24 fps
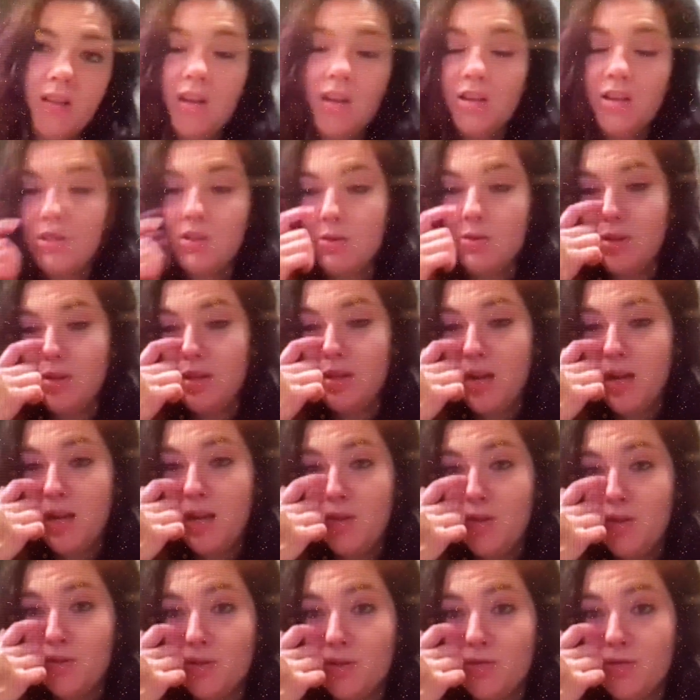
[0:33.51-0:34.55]
So tonight
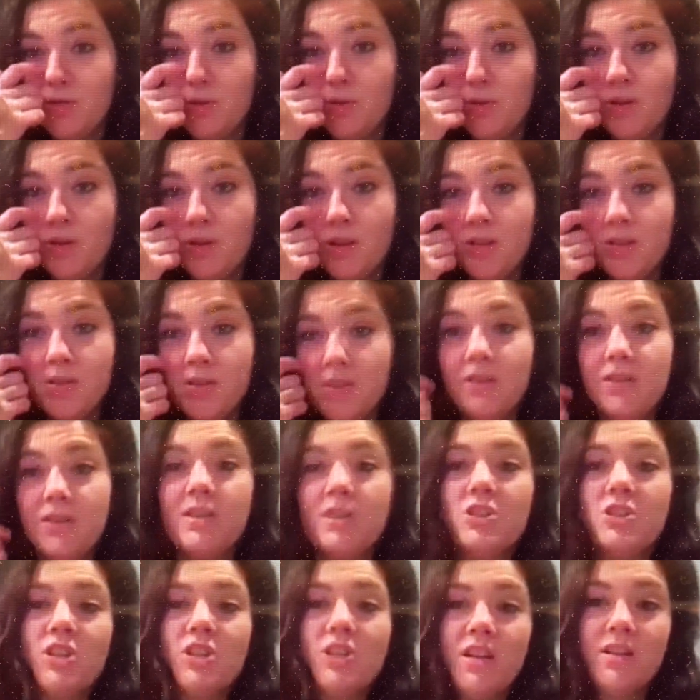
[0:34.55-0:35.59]
there's a few things on the
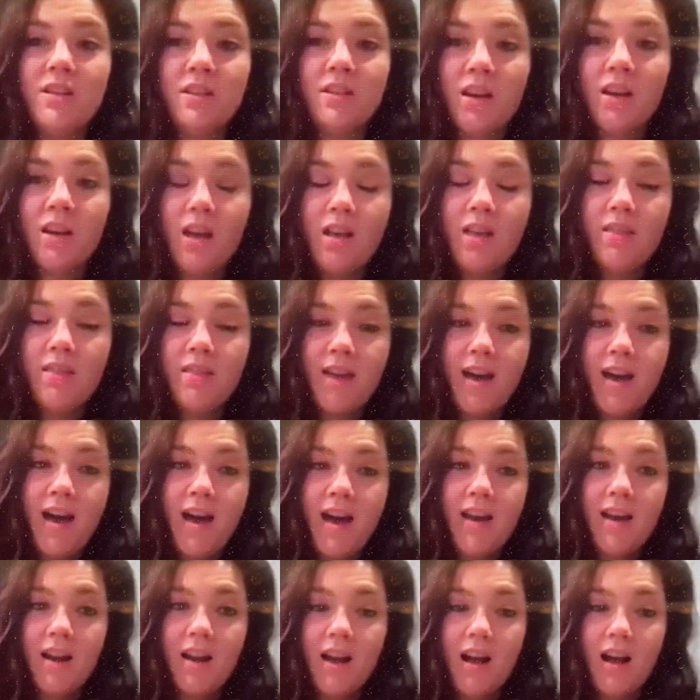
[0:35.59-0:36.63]
agenda
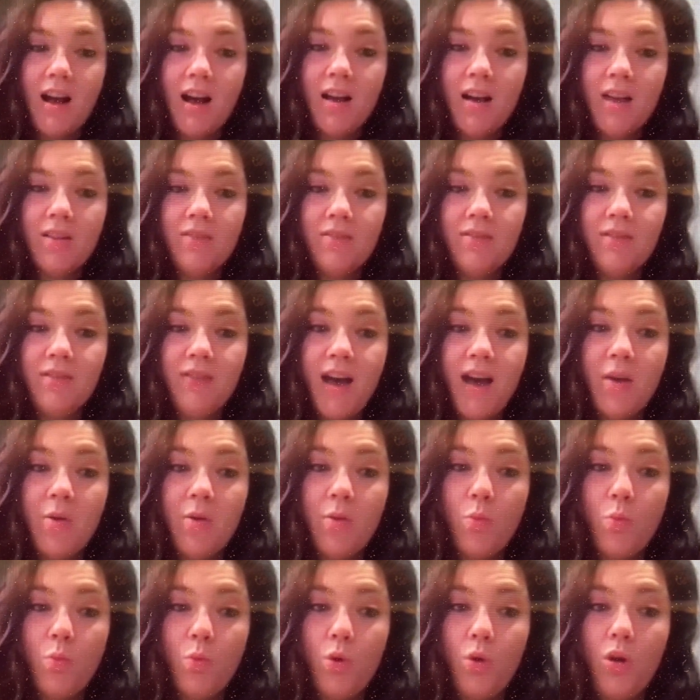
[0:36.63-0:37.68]
that uh, that
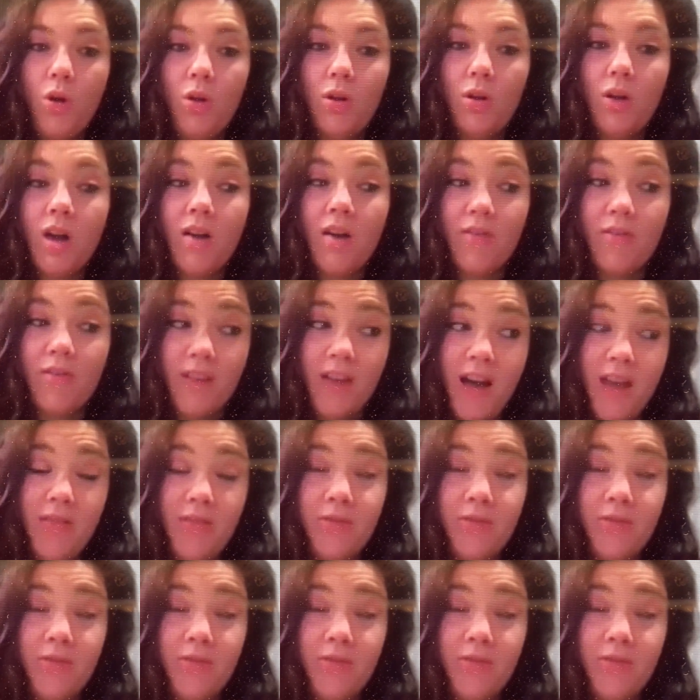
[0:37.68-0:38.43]
will cover that.